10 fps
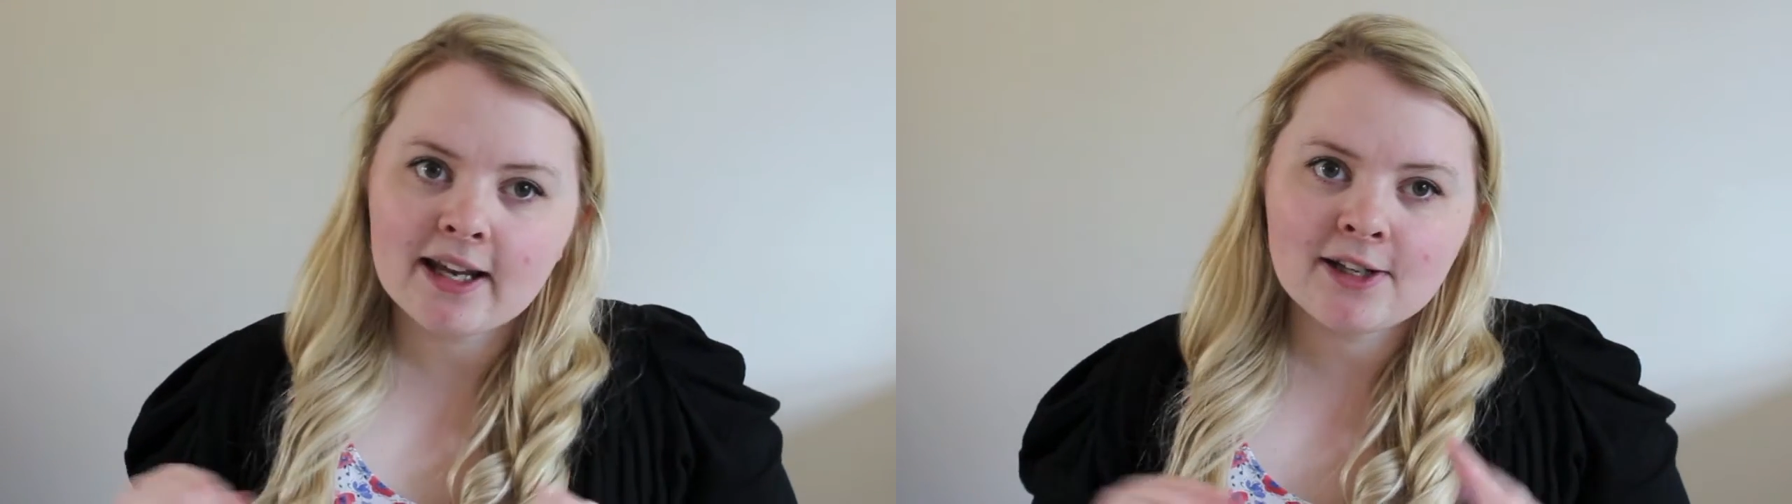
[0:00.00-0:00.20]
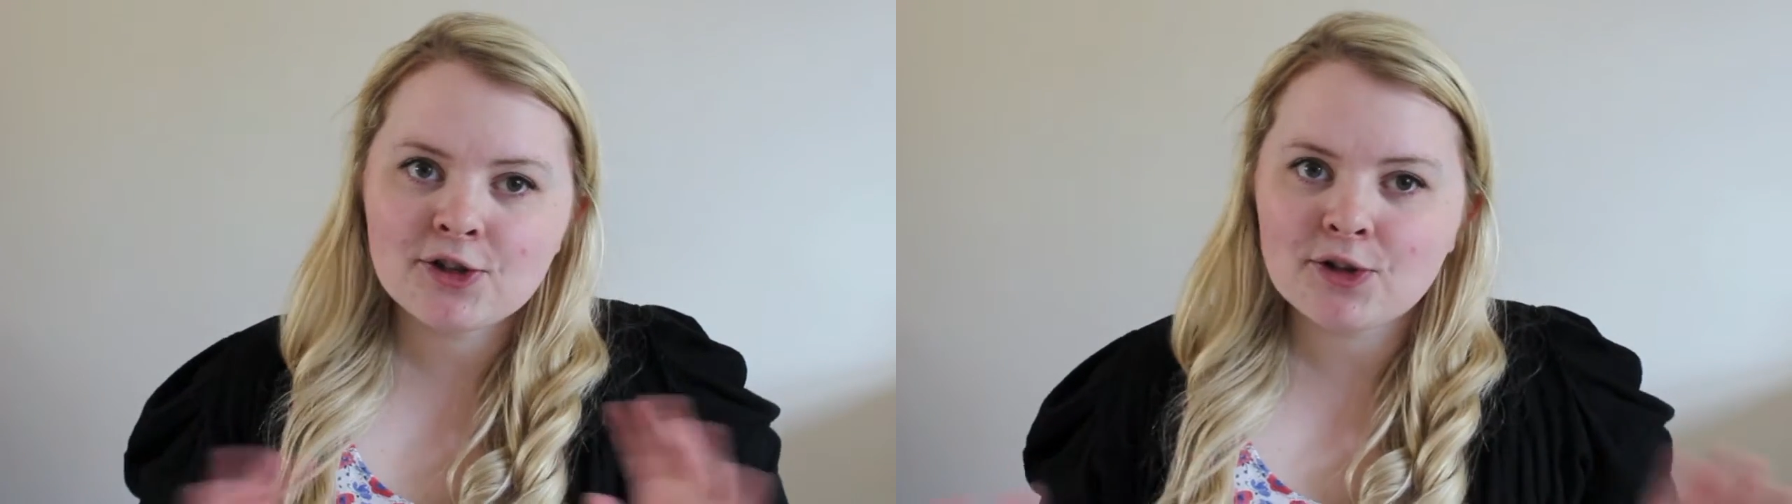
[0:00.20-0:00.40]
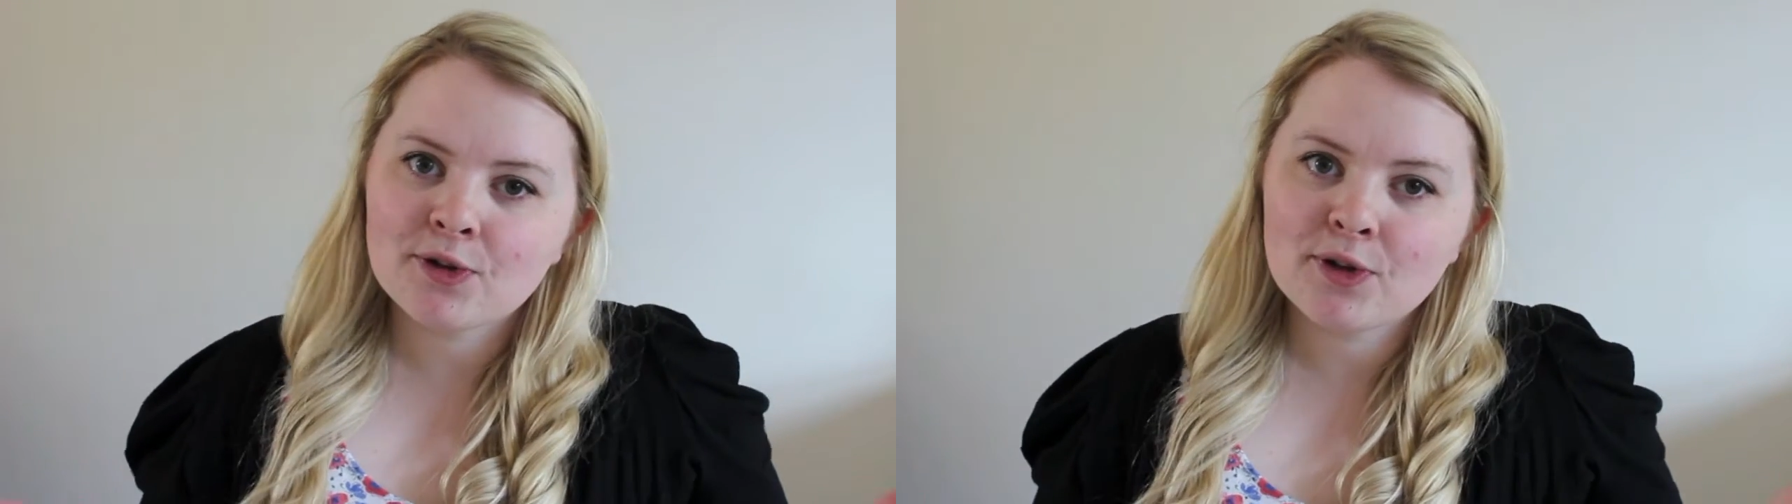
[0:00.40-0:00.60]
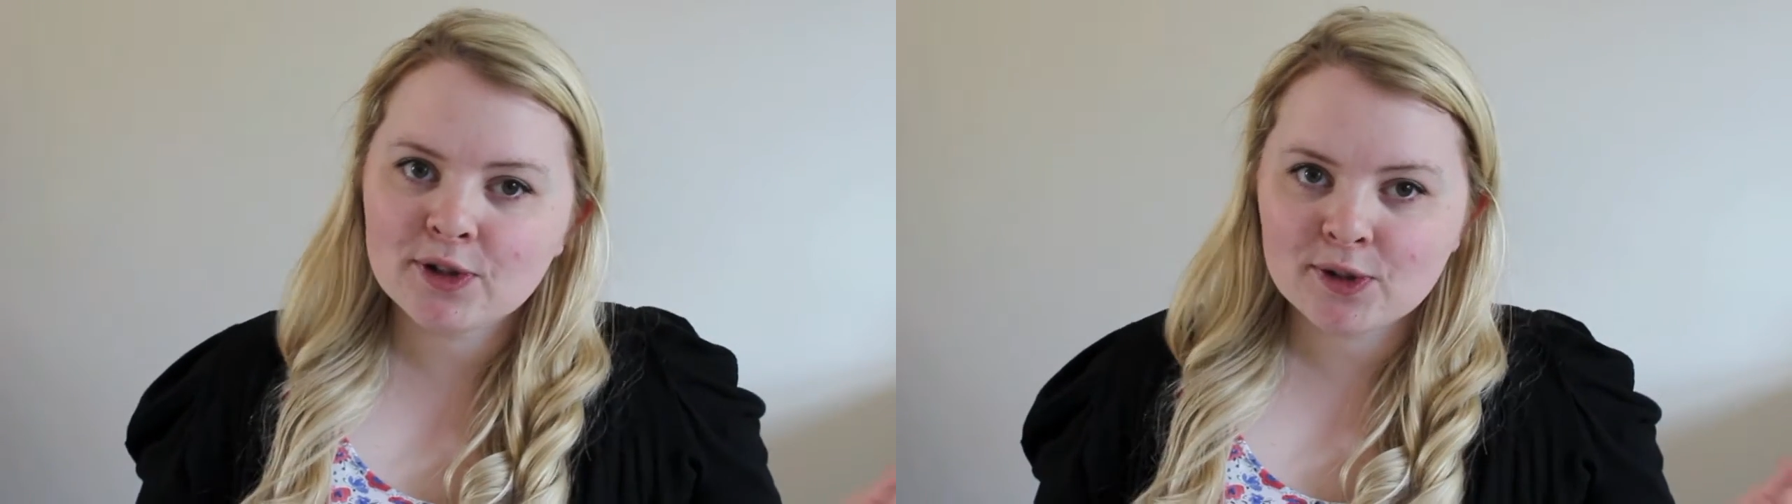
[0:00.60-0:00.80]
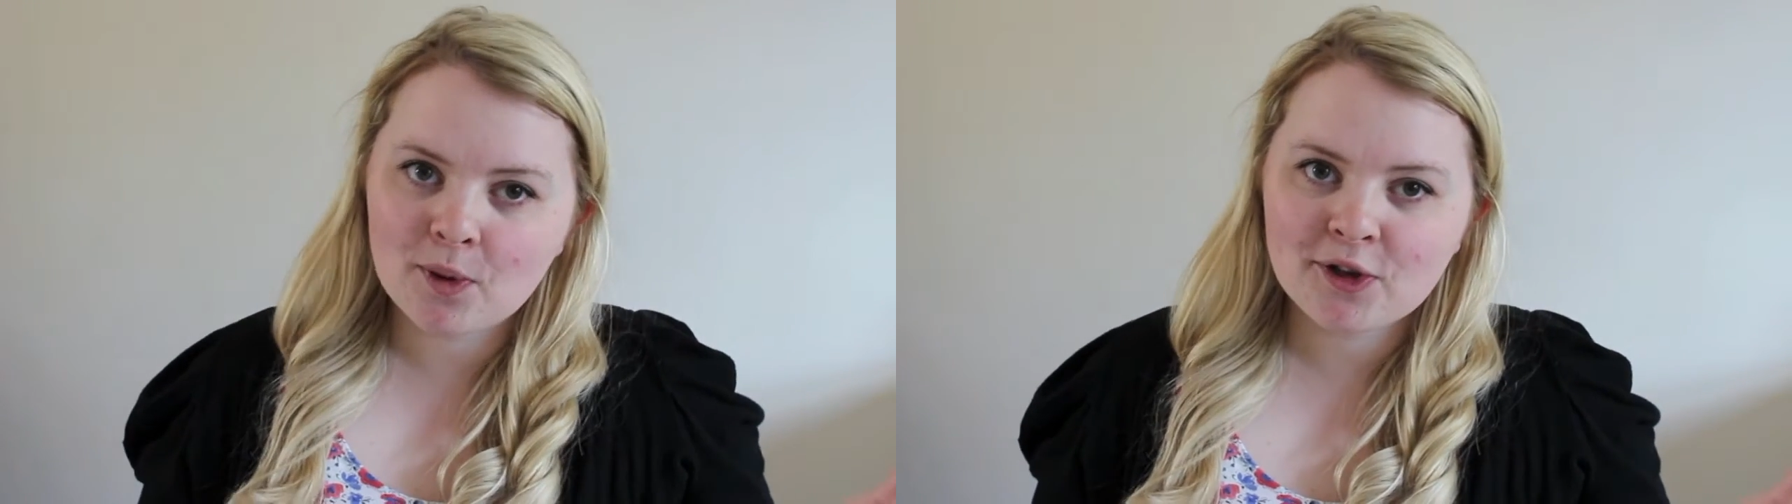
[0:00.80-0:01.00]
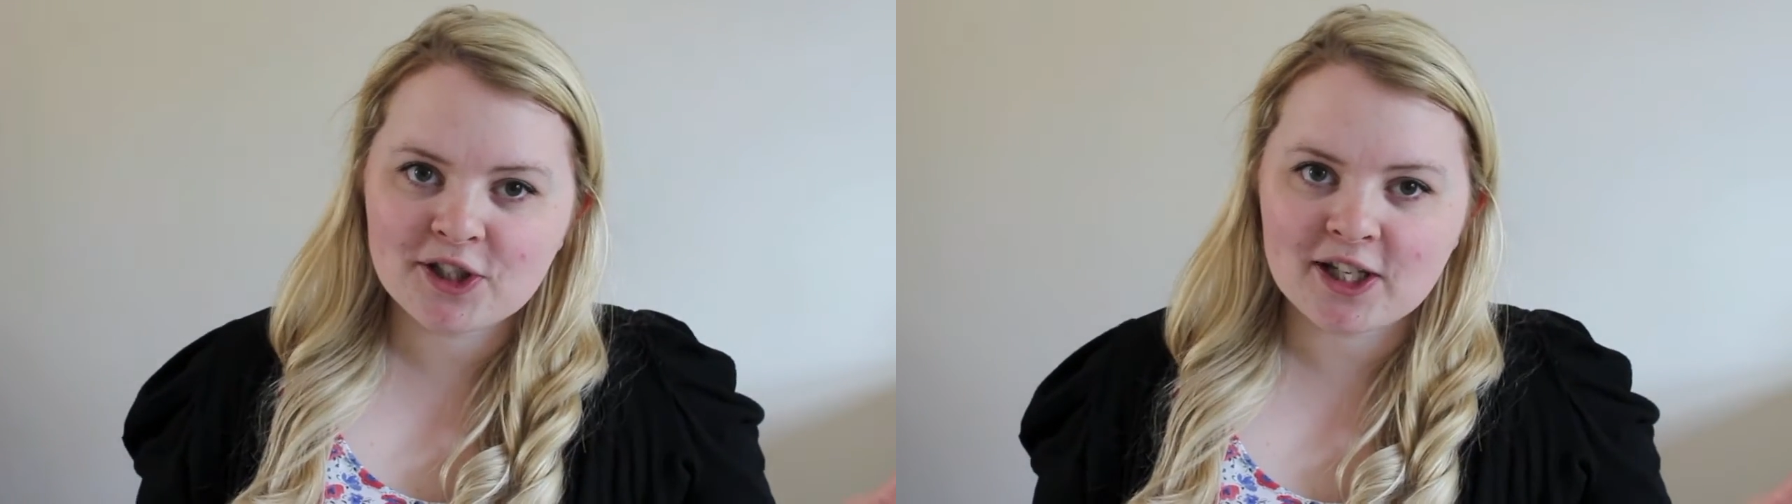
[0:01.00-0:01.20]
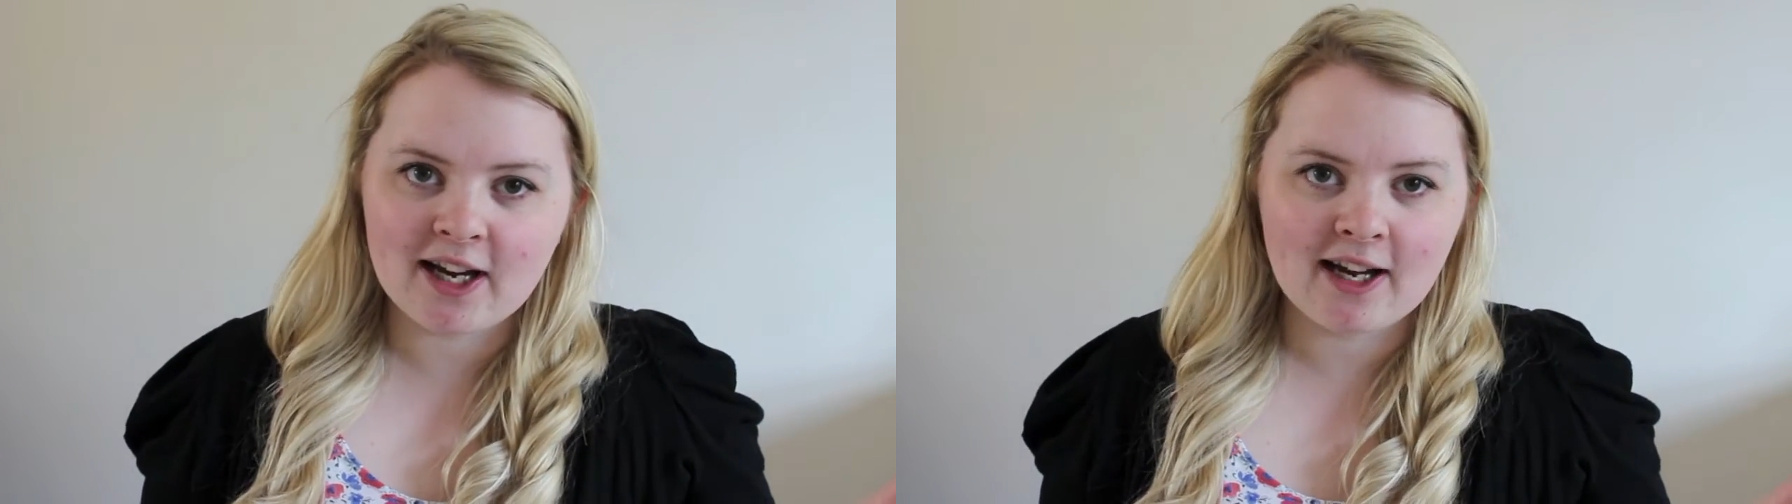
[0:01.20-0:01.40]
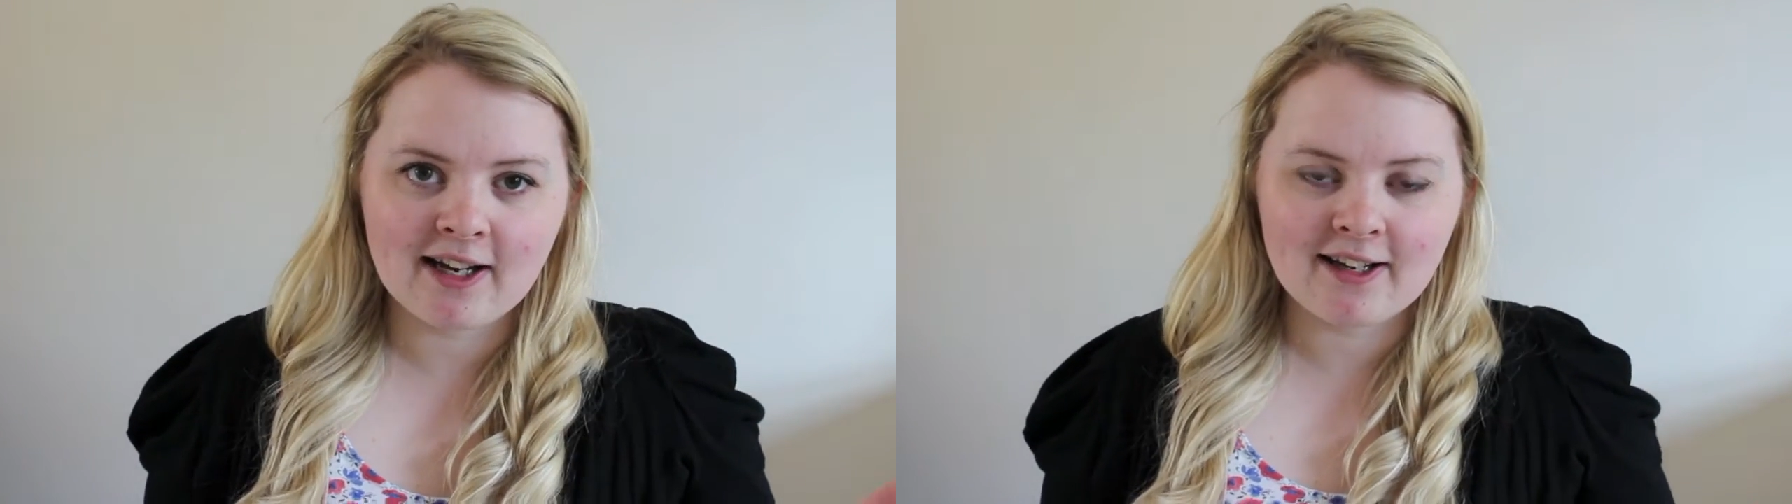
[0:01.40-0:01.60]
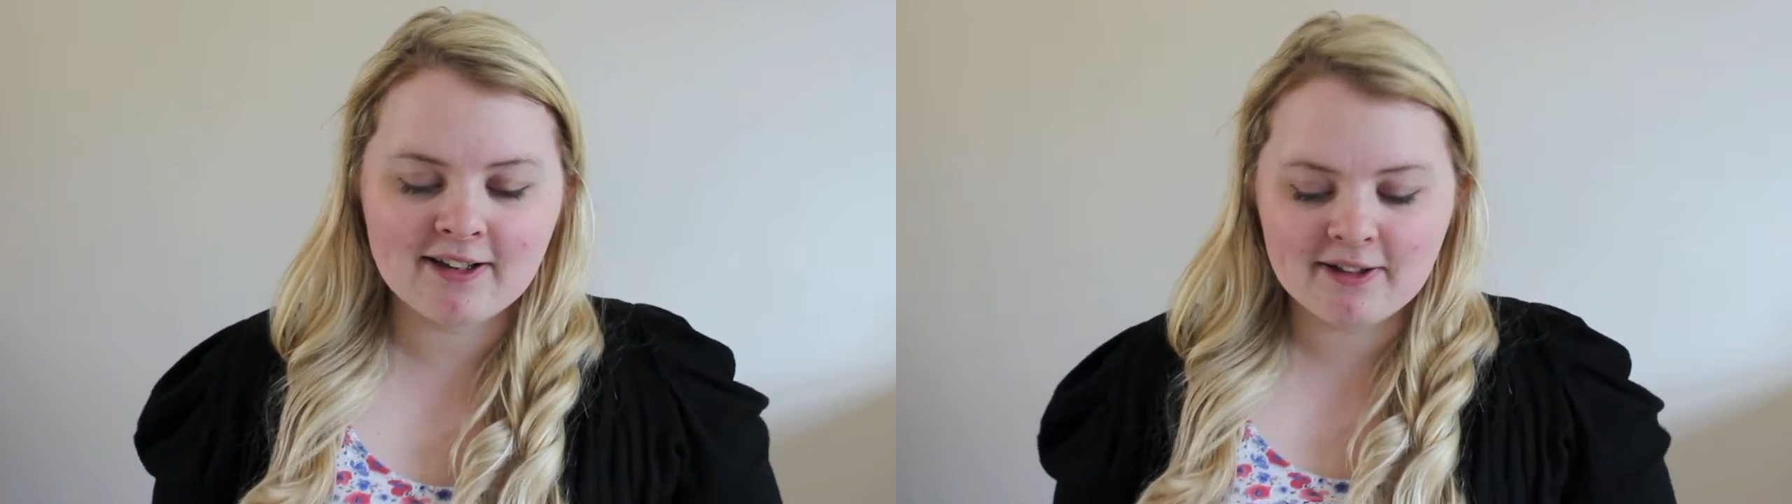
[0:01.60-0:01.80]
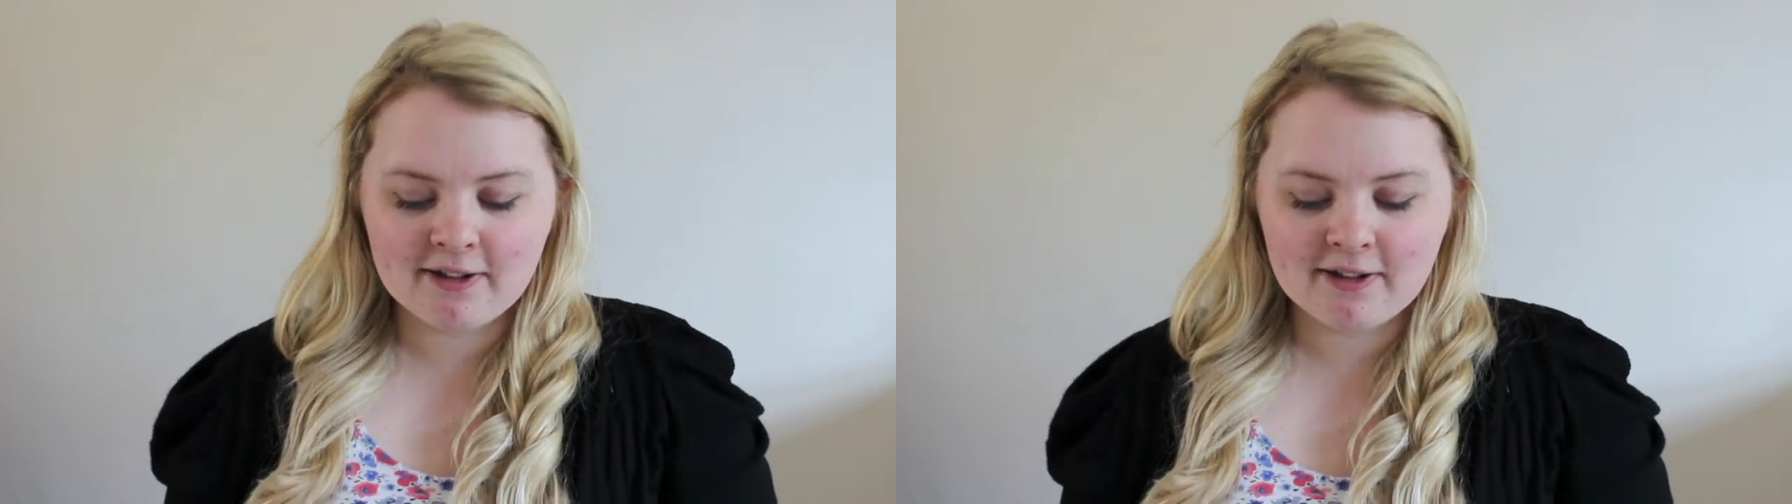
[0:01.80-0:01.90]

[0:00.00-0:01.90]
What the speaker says: into the swatching.